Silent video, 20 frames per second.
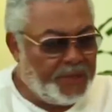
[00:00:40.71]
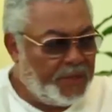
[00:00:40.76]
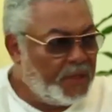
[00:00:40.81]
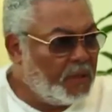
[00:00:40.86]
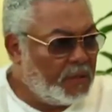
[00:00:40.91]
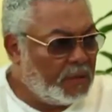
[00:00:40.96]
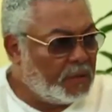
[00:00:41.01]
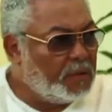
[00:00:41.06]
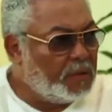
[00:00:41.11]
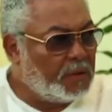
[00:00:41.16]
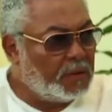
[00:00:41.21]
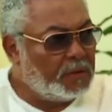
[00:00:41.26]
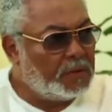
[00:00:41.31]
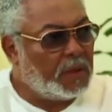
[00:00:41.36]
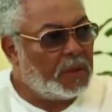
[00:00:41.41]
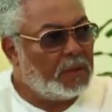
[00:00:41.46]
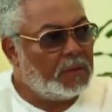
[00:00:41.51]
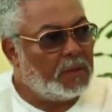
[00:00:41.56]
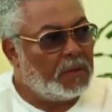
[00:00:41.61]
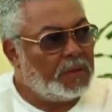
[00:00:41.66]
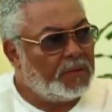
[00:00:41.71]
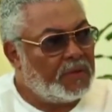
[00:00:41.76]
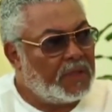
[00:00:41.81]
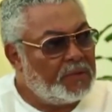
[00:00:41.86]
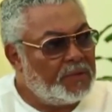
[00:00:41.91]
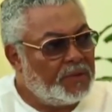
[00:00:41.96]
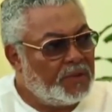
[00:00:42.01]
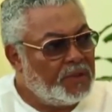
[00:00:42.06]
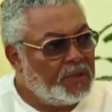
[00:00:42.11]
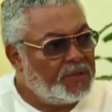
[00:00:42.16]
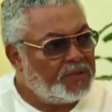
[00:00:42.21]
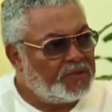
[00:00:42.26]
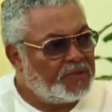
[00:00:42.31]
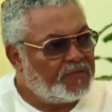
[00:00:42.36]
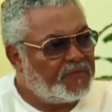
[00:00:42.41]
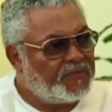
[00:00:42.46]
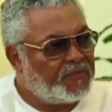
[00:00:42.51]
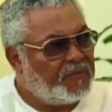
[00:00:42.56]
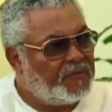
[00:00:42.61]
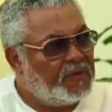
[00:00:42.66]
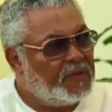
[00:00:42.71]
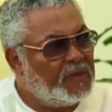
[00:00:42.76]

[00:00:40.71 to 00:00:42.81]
young, around the age of